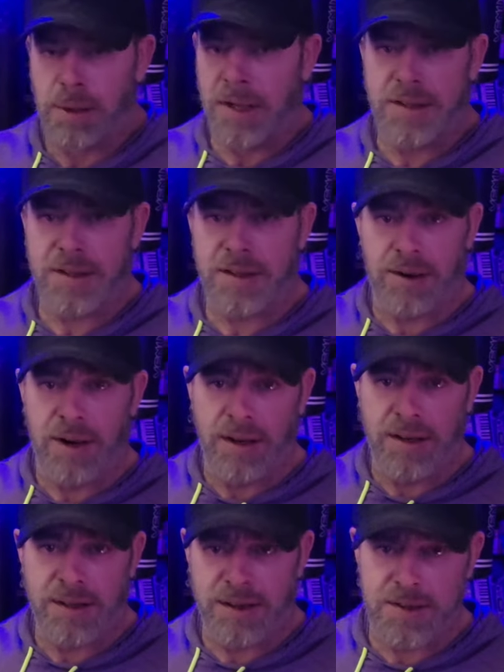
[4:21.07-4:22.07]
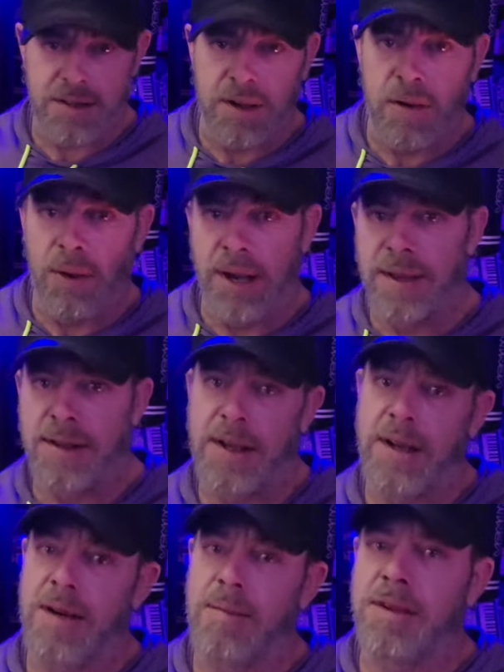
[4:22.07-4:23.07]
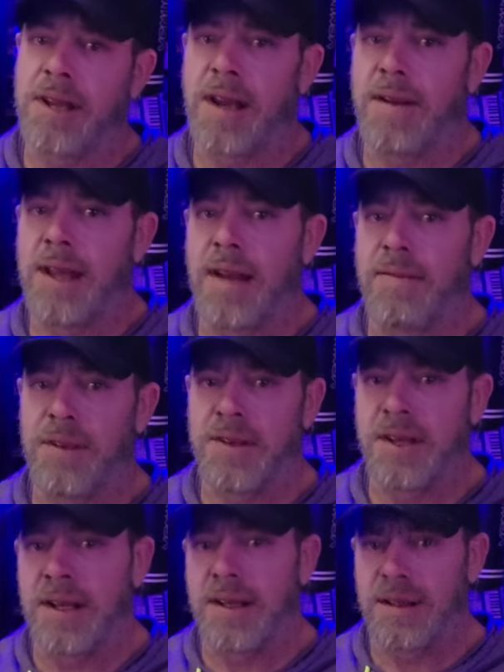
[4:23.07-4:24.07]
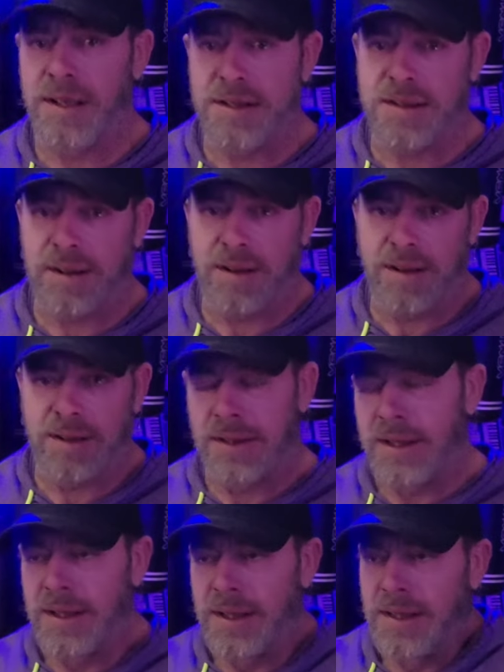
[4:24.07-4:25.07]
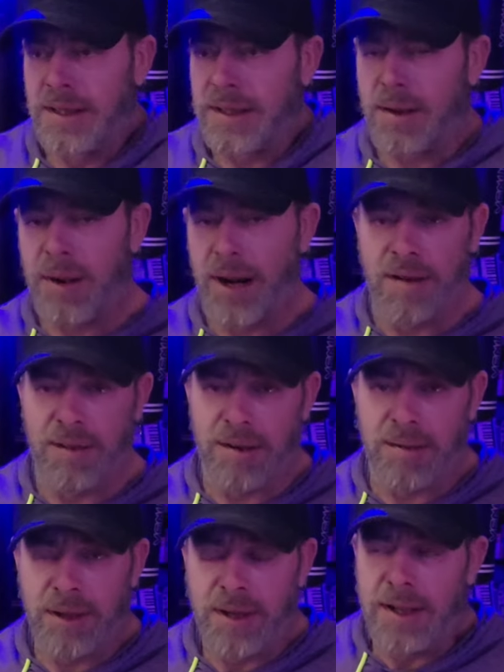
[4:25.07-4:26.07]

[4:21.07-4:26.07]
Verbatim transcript: bunch of drugs, and there's no way that they could obtain that physique unless they're on a whatever.